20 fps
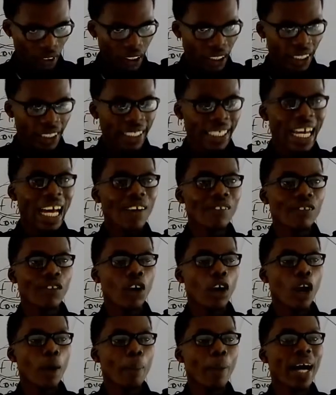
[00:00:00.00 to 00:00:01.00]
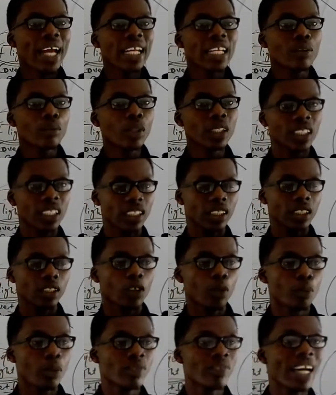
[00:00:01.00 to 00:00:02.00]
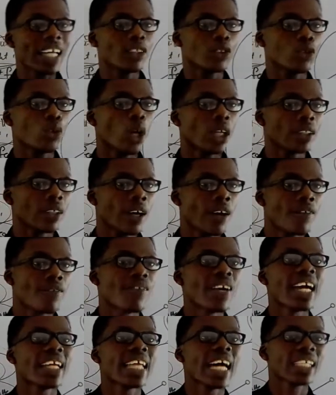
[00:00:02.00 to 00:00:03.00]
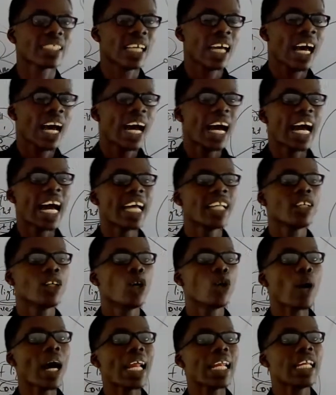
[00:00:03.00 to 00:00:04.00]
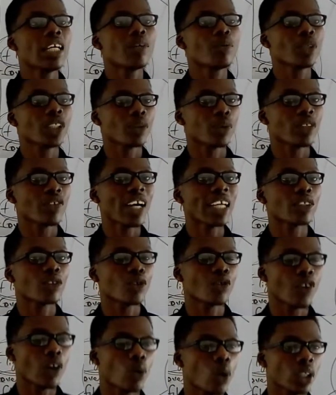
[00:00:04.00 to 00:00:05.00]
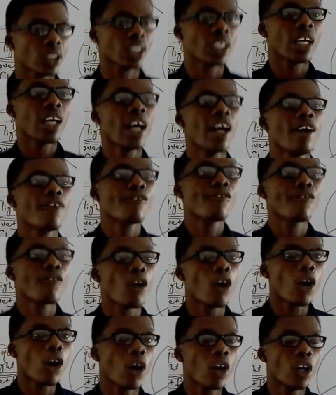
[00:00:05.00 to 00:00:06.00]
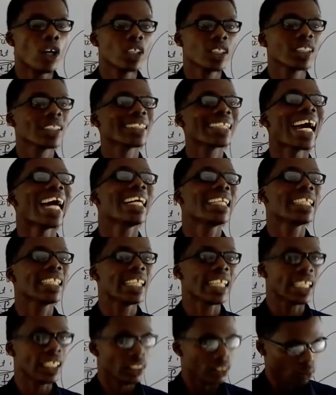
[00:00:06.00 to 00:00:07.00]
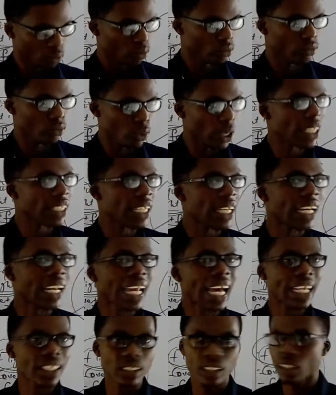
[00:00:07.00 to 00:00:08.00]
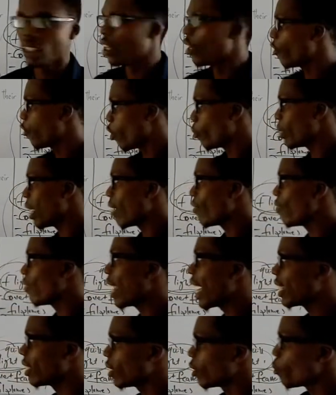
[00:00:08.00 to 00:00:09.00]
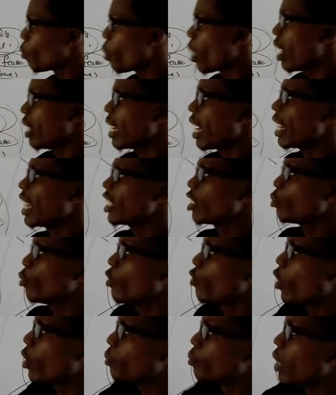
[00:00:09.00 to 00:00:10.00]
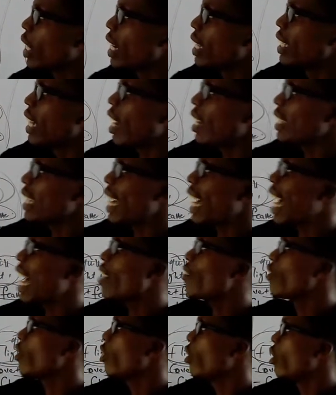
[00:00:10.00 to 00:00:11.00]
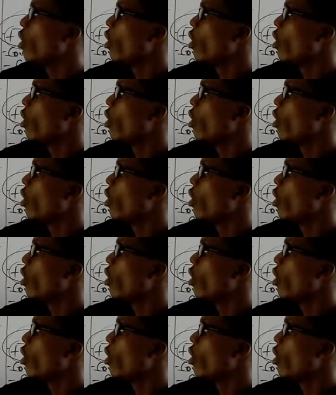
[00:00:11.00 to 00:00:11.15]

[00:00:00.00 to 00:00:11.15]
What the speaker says: they have upper limb, which is modified to what? Feathers, and lower limb, which is modified for what? For standing when they land from their flight. Now let's move on. Now they have